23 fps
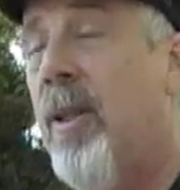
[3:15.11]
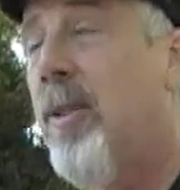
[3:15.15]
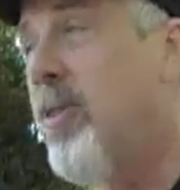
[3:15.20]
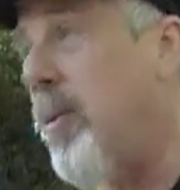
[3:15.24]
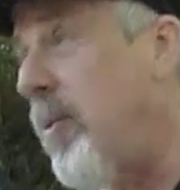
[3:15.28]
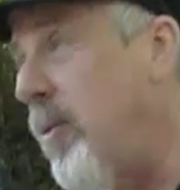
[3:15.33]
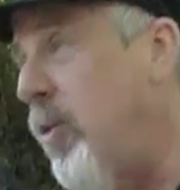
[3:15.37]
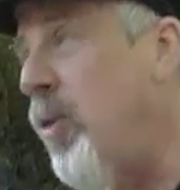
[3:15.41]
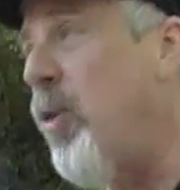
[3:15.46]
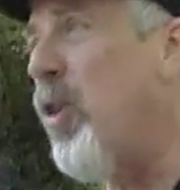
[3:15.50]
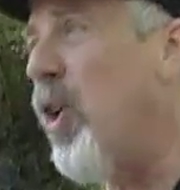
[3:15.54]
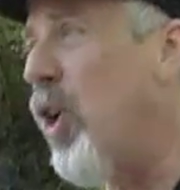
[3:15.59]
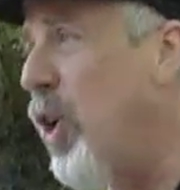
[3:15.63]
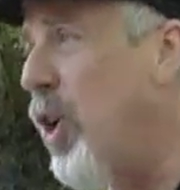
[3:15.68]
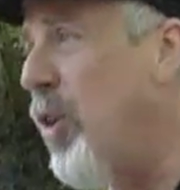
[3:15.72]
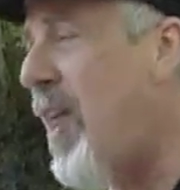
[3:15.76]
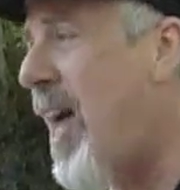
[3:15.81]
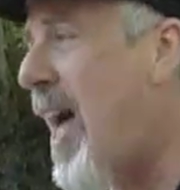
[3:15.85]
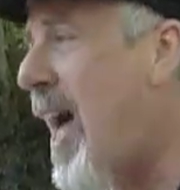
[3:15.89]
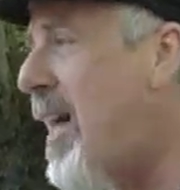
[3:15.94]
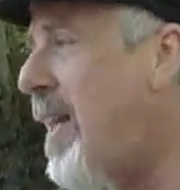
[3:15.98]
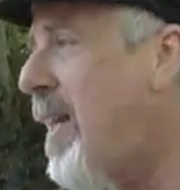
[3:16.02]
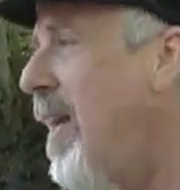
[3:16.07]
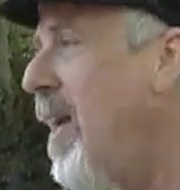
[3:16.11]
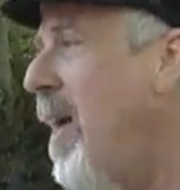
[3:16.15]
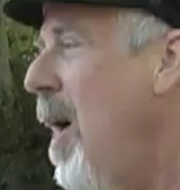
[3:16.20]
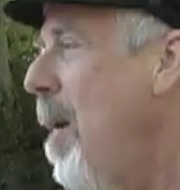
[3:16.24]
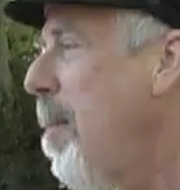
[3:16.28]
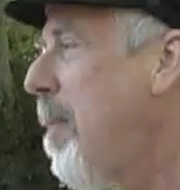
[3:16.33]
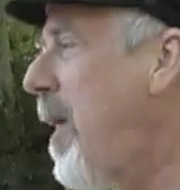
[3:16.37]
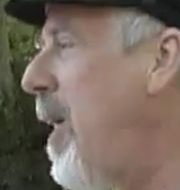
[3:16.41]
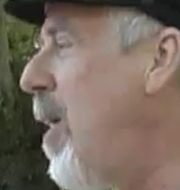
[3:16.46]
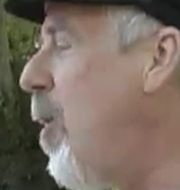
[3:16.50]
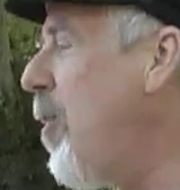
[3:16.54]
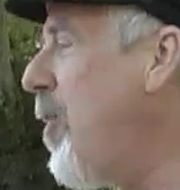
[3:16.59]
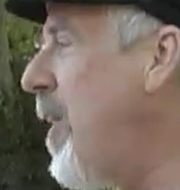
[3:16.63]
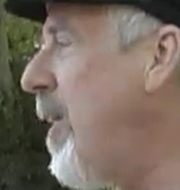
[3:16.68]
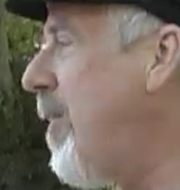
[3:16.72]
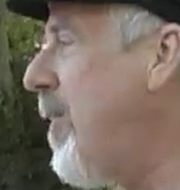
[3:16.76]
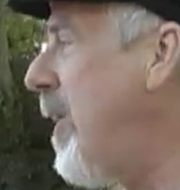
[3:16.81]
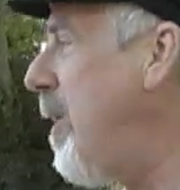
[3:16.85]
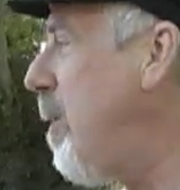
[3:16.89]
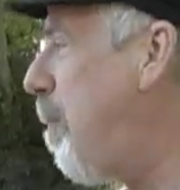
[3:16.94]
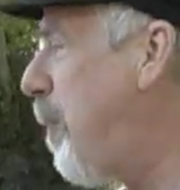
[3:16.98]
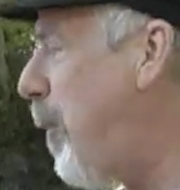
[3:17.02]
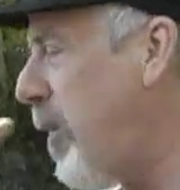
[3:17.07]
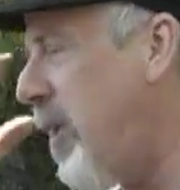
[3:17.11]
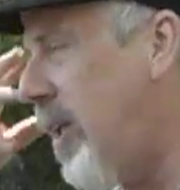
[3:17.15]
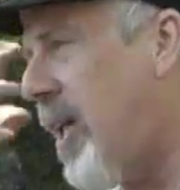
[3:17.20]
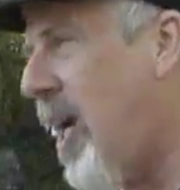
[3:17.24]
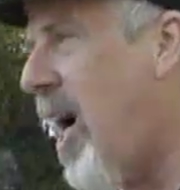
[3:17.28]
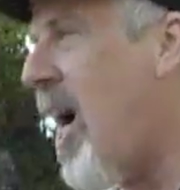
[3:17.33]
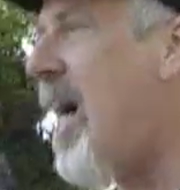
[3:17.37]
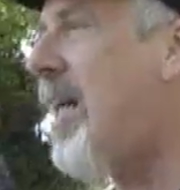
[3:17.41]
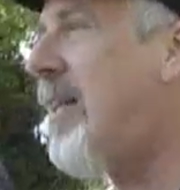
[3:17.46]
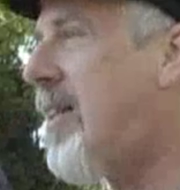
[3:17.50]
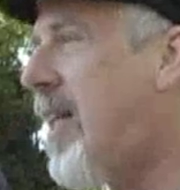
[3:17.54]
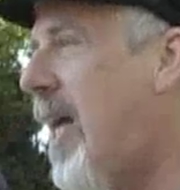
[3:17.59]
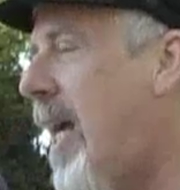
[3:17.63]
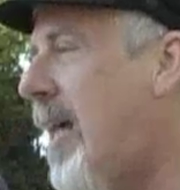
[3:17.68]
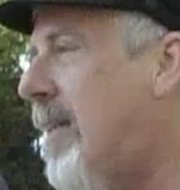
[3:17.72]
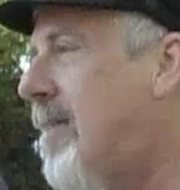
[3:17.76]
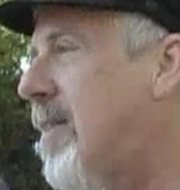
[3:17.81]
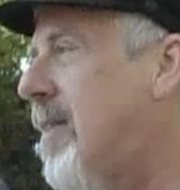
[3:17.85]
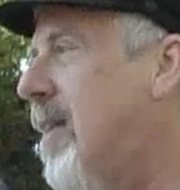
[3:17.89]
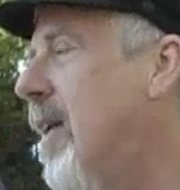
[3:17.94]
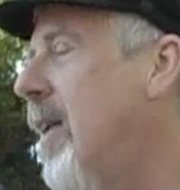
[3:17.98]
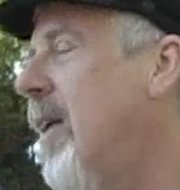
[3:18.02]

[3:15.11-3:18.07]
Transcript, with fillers: Some of you heard that. But I don't think that you put in context,